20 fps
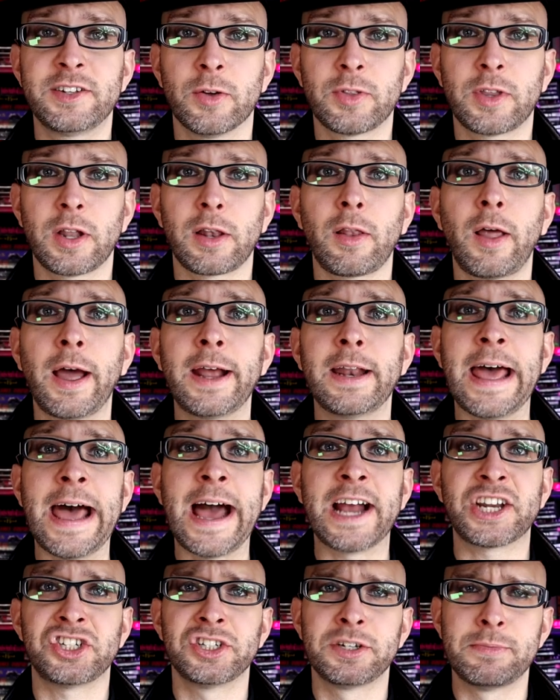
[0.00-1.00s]
out that Light
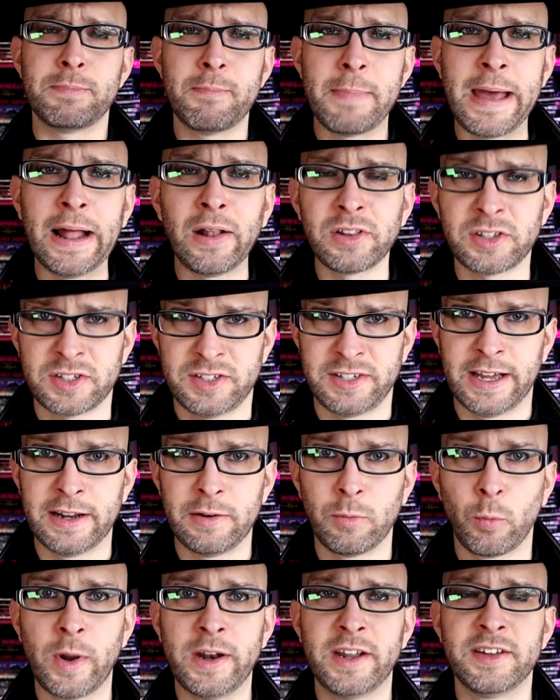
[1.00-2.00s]
actually melts
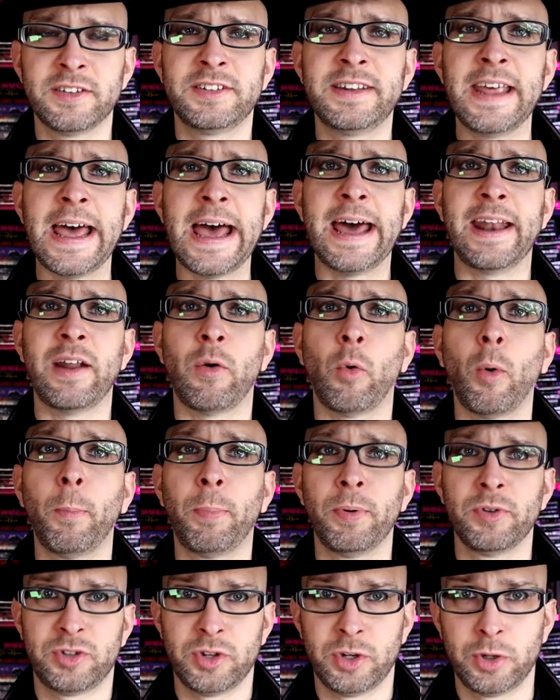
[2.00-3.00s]
it when his dad
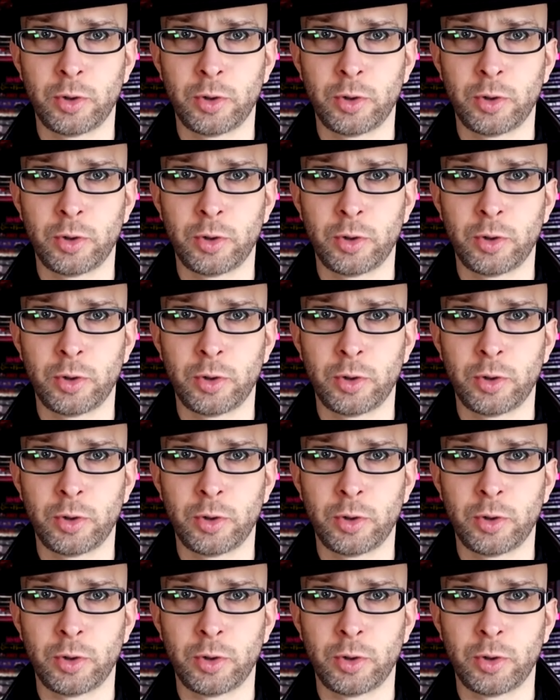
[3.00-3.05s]
opens the